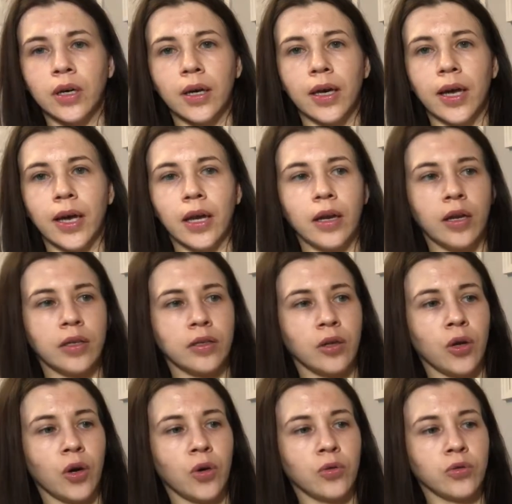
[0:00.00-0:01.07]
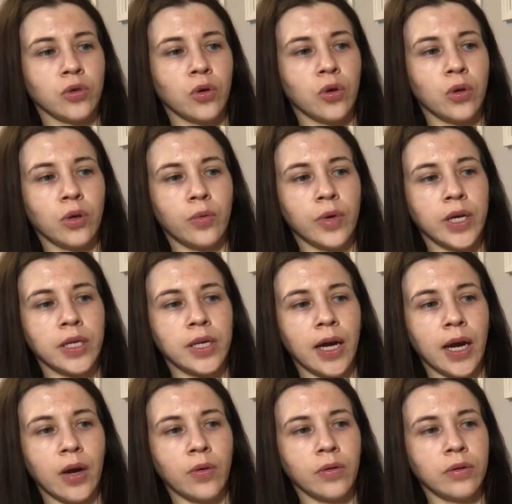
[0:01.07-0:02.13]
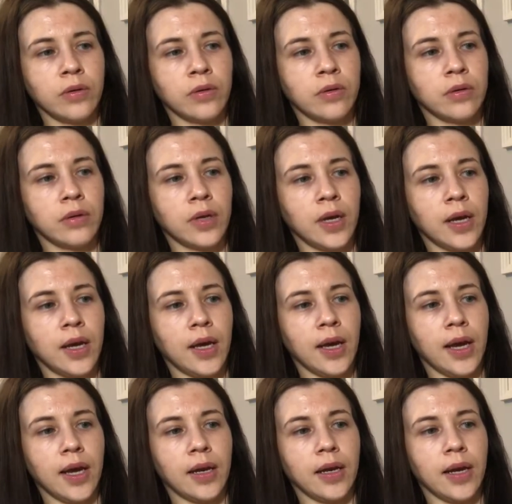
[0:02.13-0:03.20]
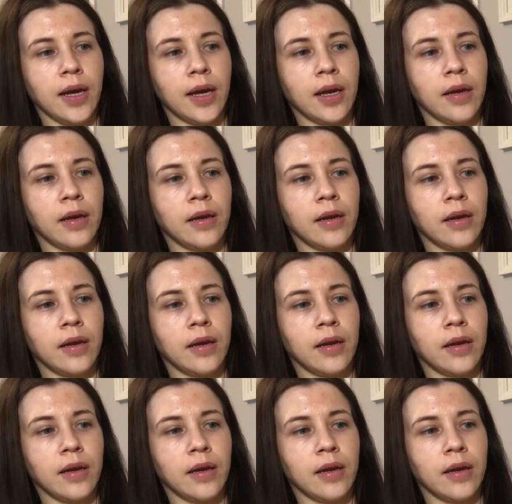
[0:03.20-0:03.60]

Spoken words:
and it goes all the way down, and then